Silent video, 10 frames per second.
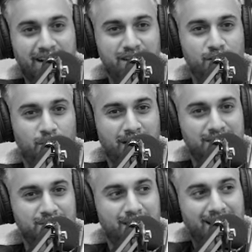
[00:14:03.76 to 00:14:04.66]
I know
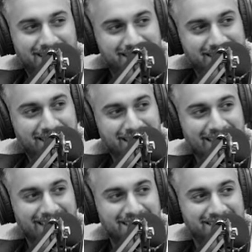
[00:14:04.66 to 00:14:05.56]
how to act.
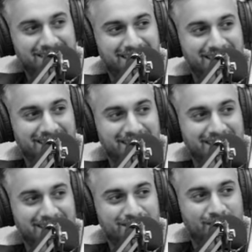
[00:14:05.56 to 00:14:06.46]
Do you get it?
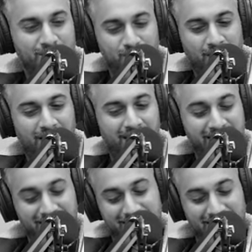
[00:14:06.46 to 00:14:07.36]
I know to
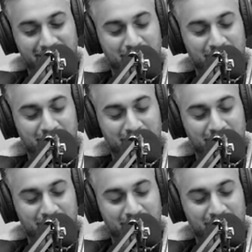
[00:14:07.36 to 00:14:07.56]
hide